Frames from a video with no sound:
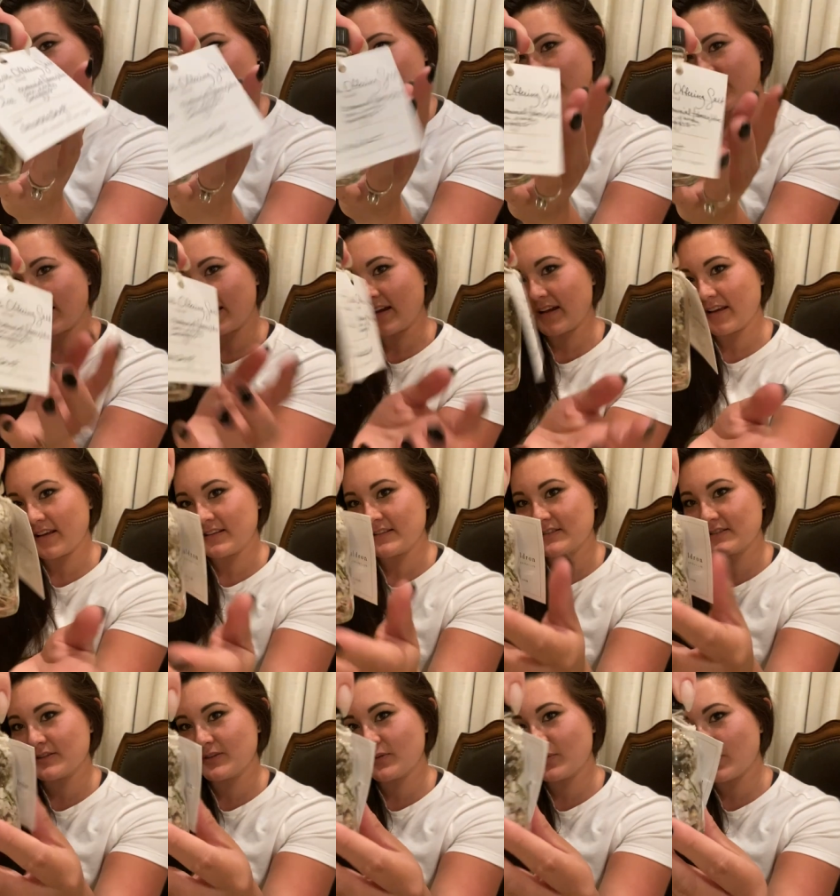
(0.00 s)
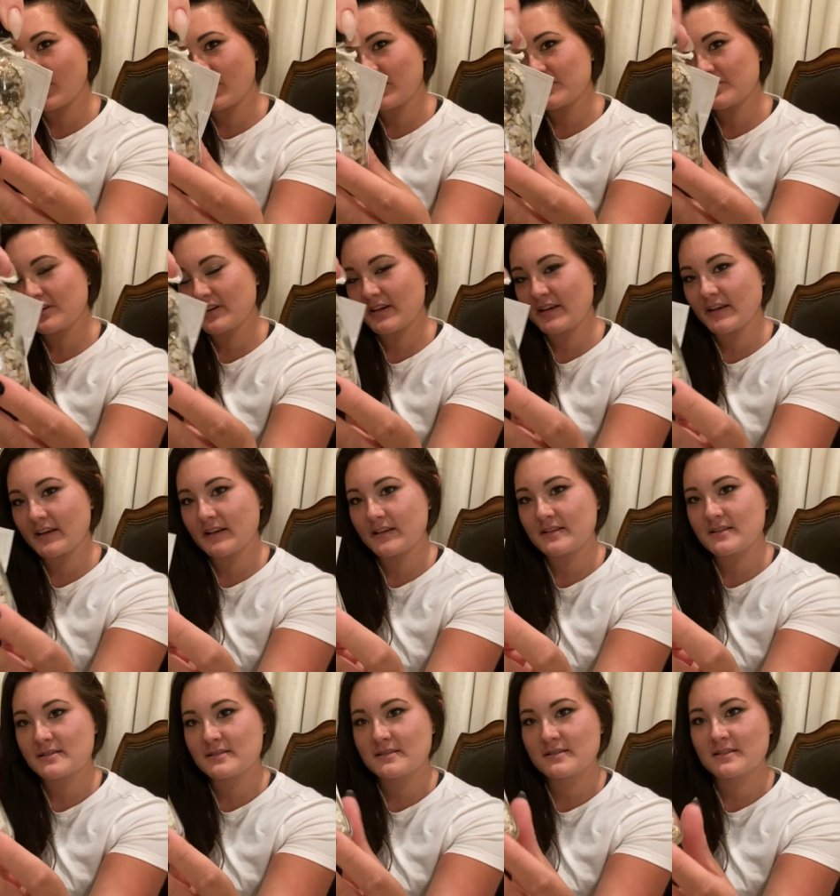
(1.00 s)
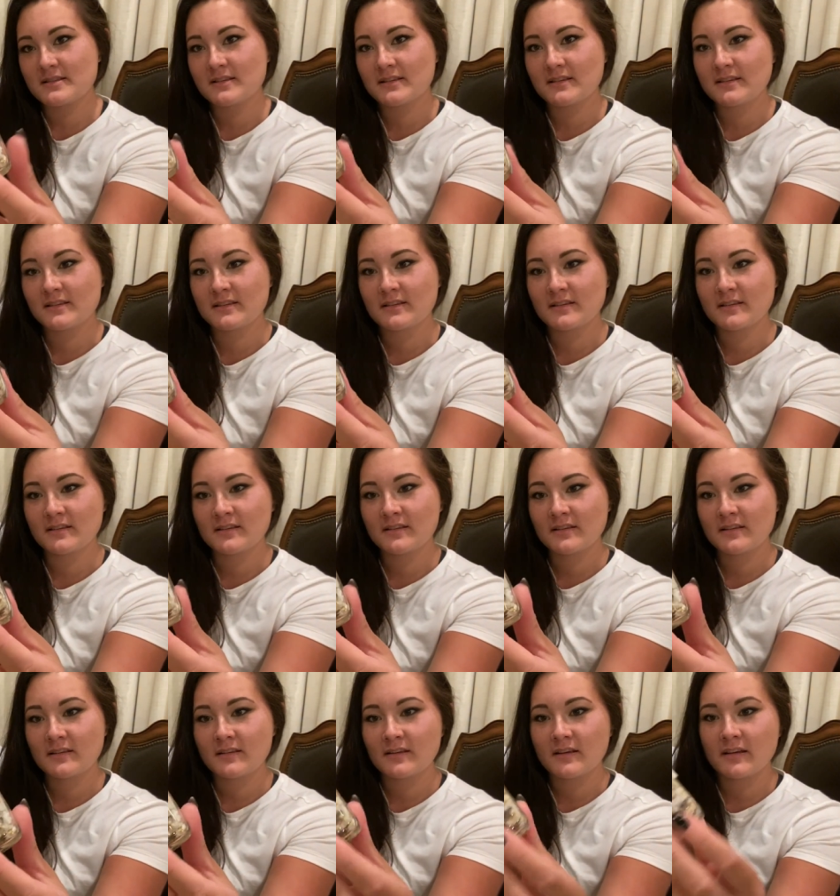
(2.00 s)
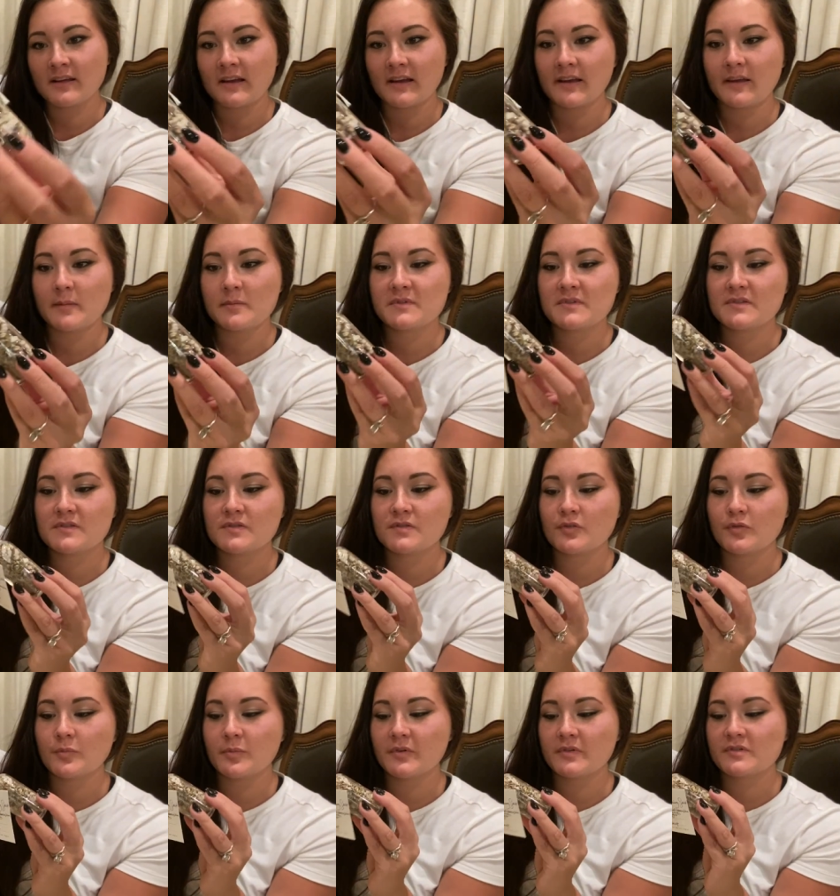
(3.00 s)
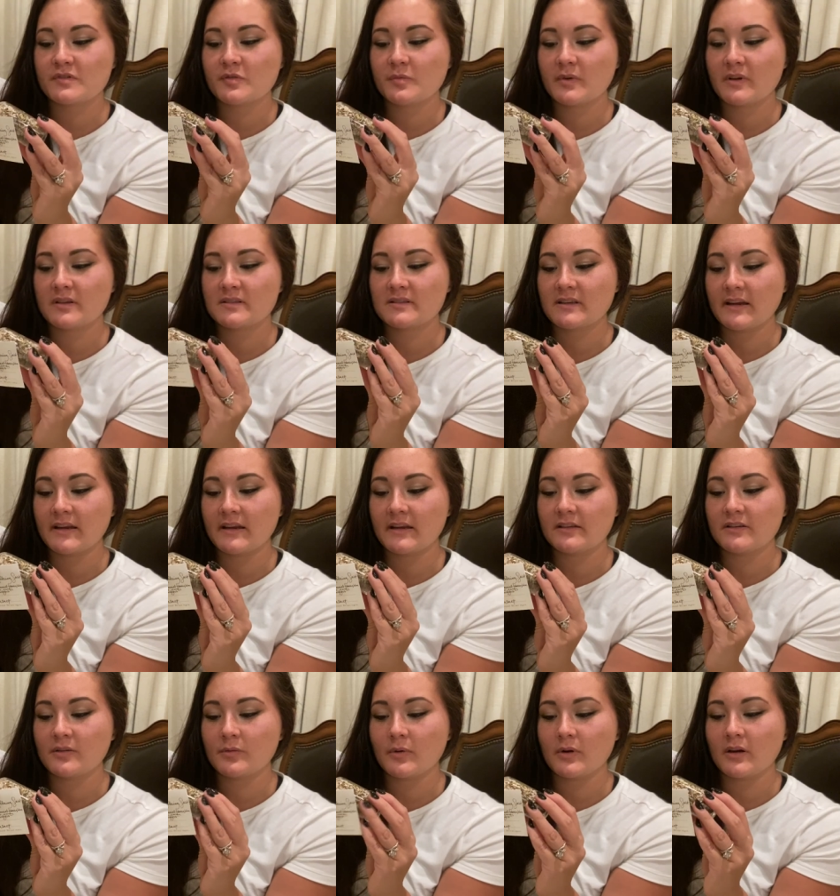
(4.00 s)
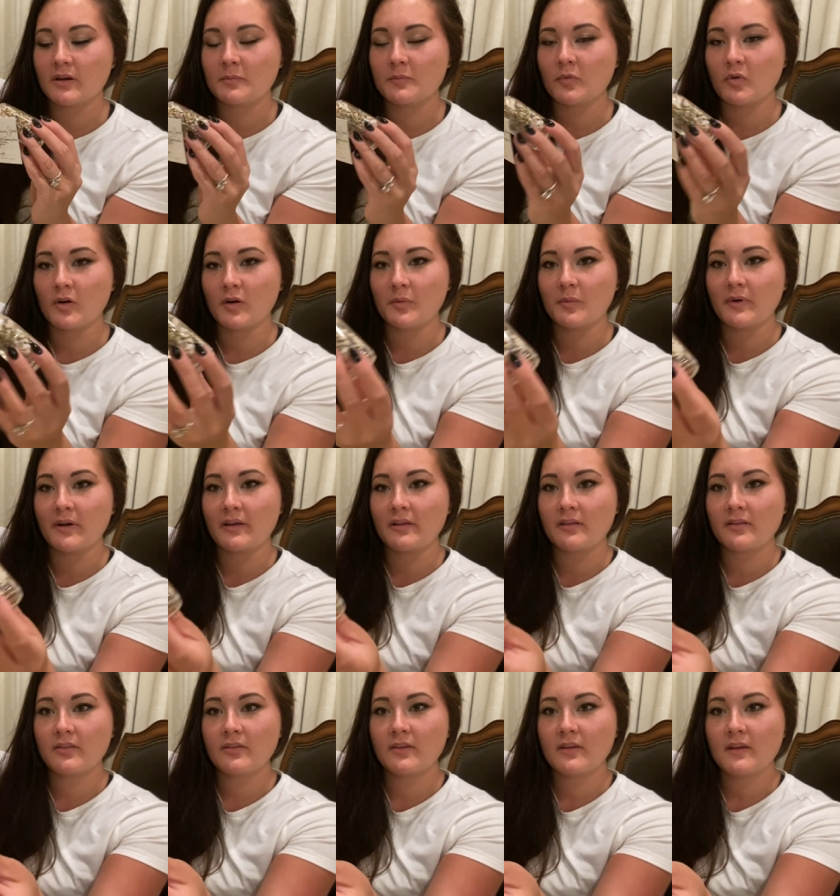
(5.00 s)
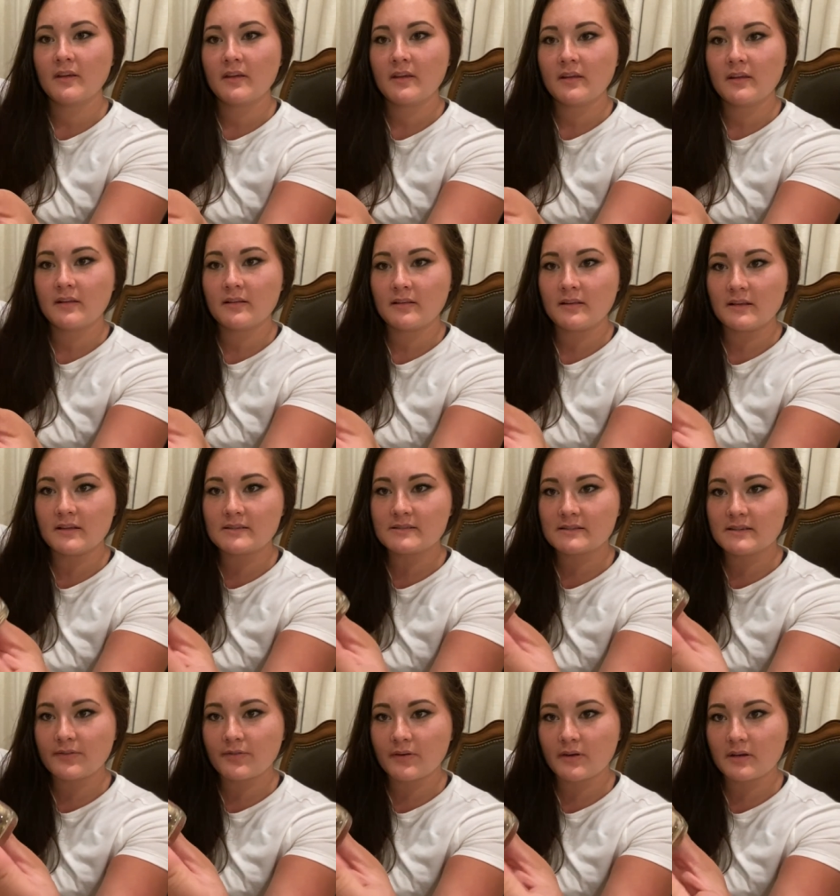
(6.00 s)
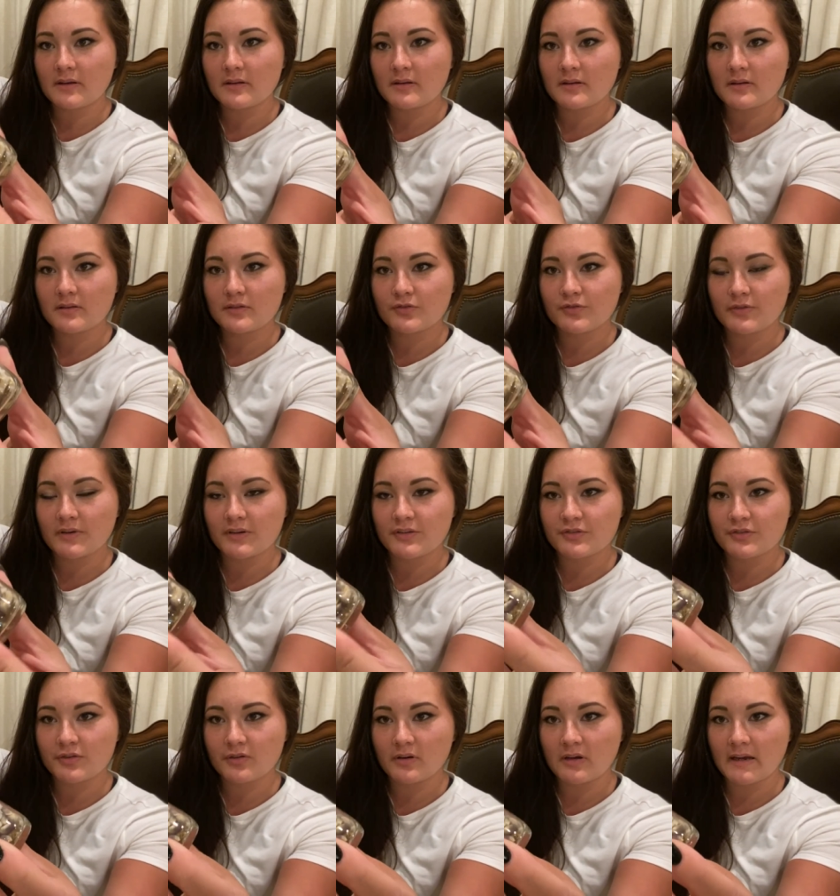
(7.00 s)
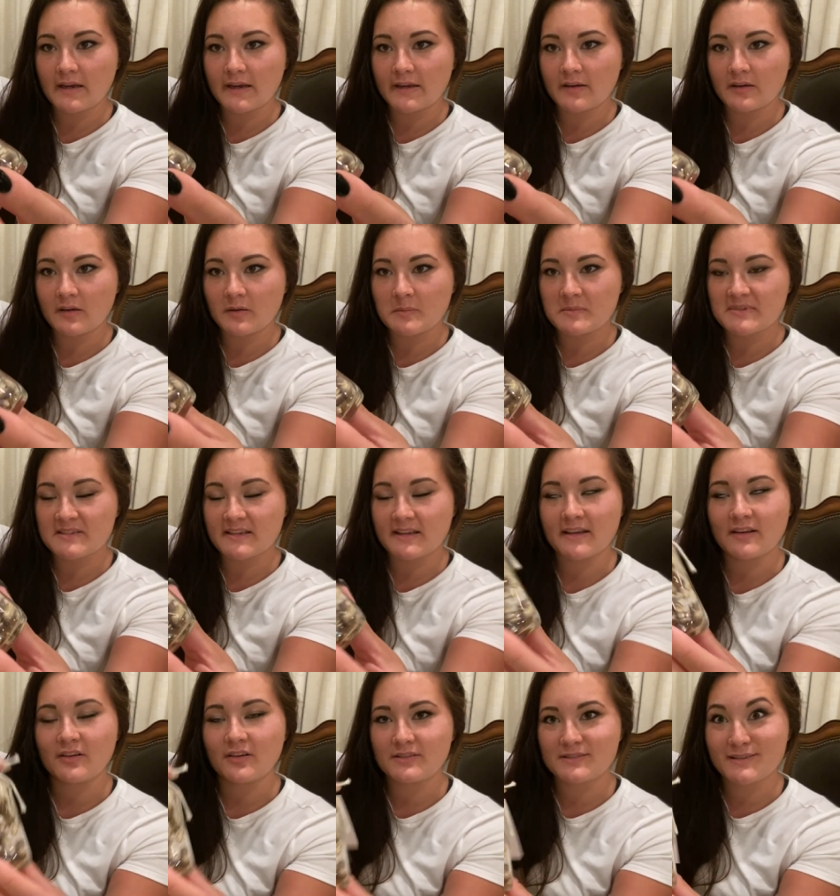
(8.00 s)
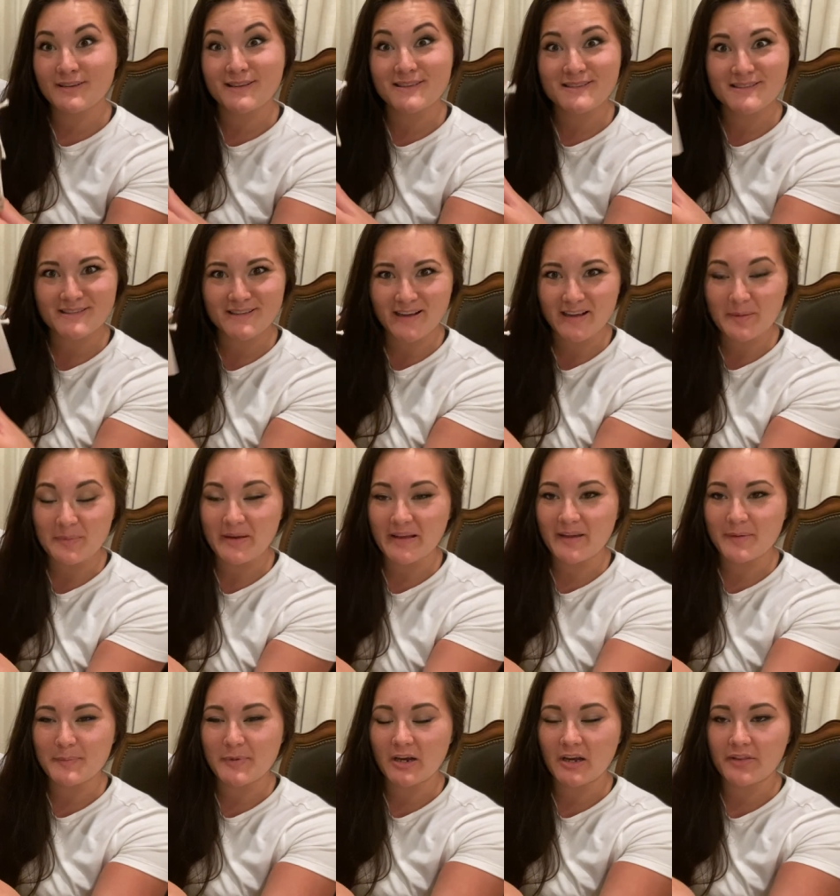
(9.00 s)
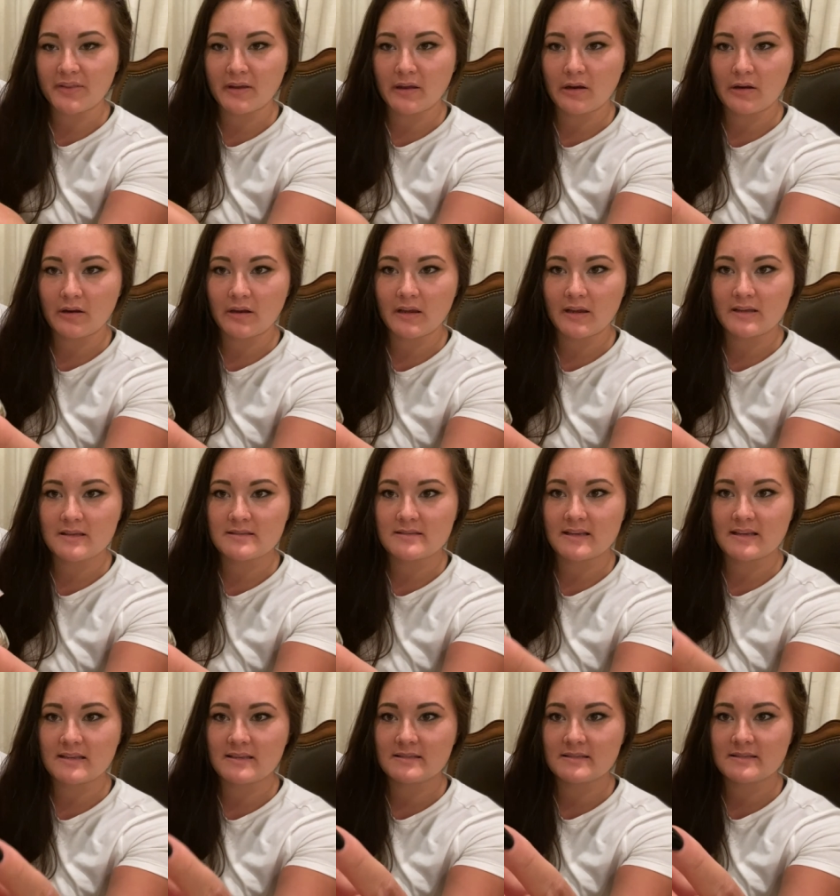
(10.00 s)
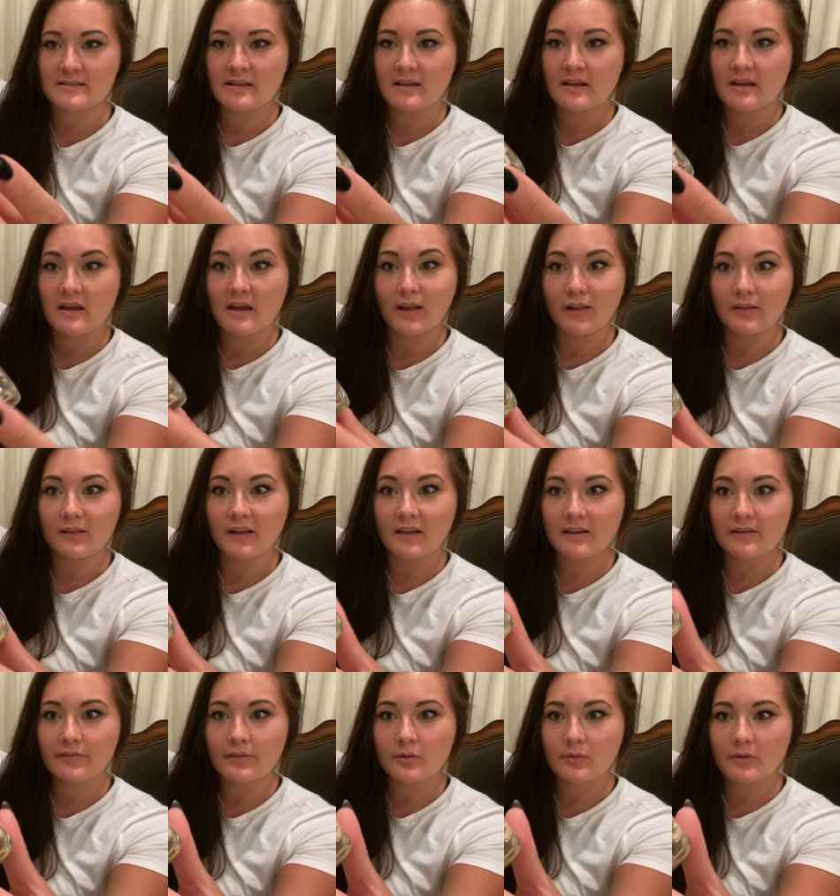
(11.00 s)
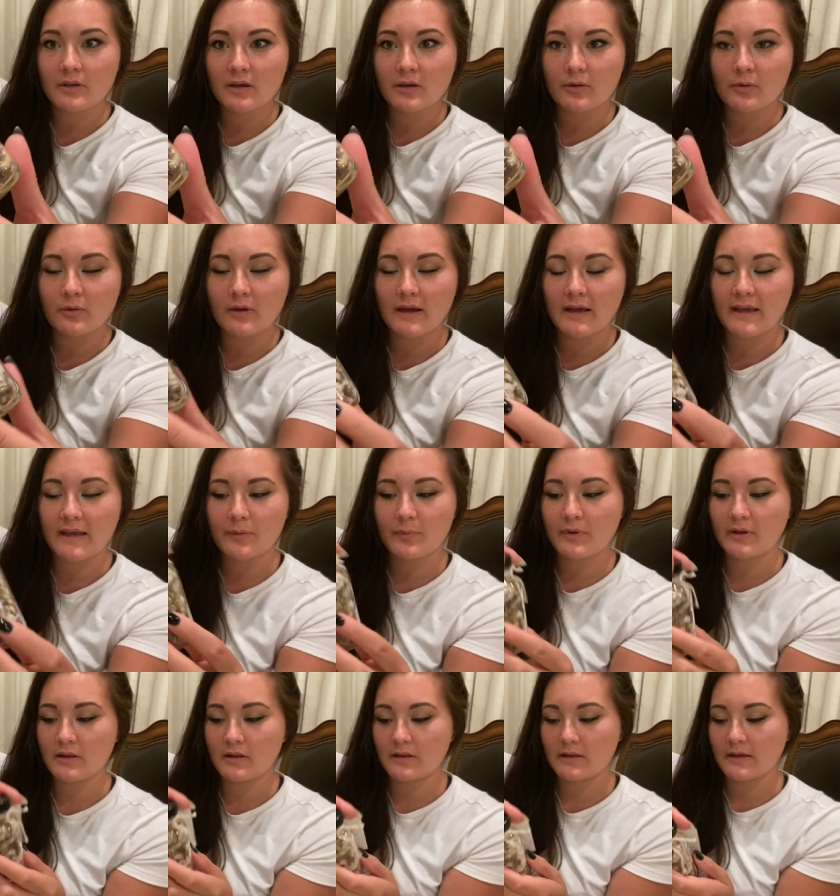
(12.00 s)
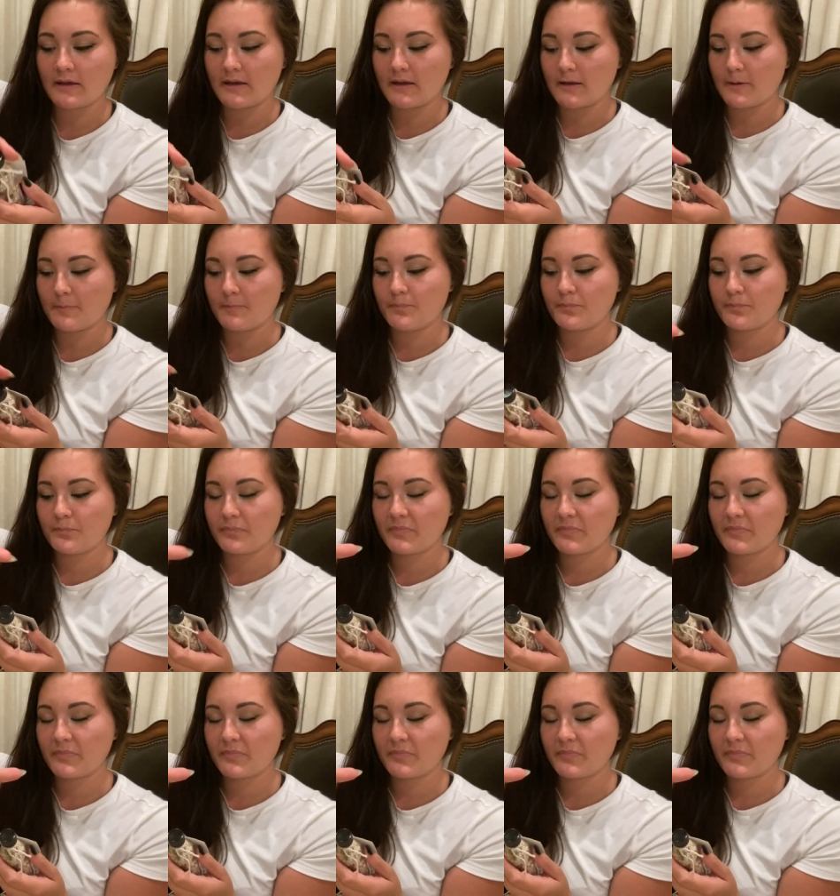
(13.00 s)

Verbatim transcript: That is gorgeous. I'm super, super excited to work more with these different traditional items and also to stock my apothecary because as a lot of you know, I will, um,